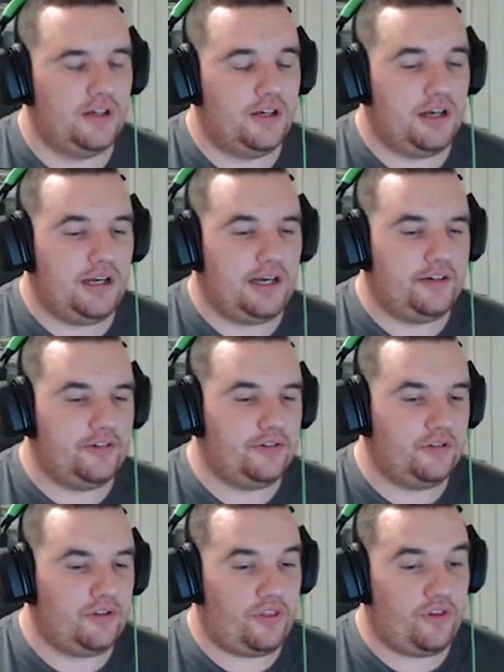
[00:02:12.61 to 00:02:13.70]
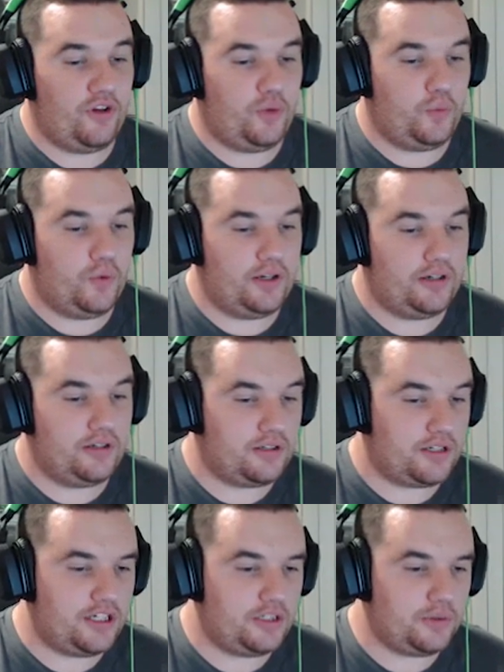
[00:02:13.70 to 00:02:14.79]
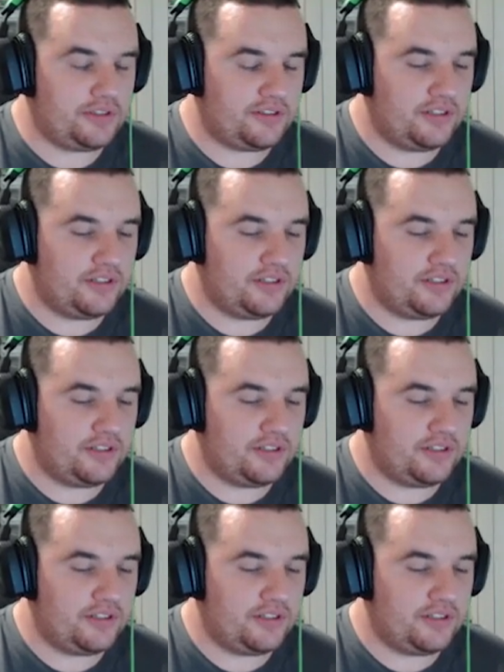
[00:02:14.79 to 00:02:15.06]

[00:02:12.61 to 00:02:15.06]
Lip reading: 131 kilowatts.